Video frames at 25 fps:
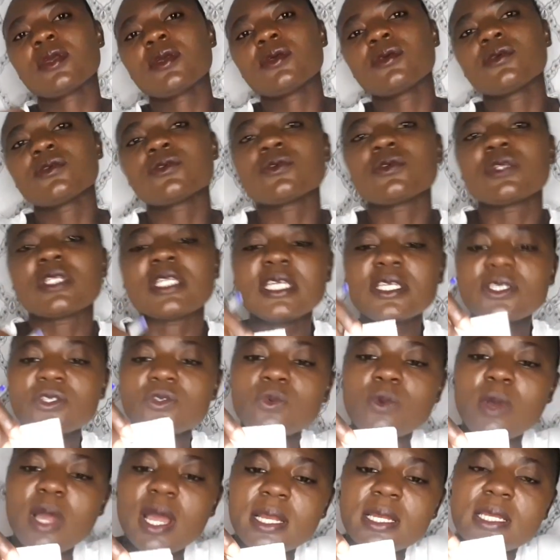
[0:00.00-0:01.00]
So this
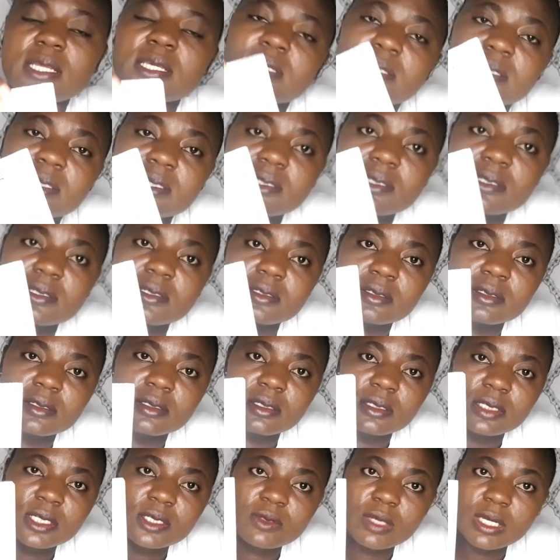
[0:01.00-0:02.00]
one is
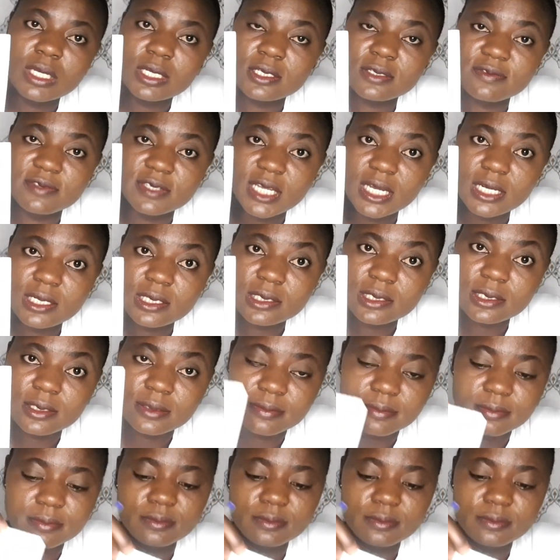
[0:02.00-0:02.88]
Fidelity.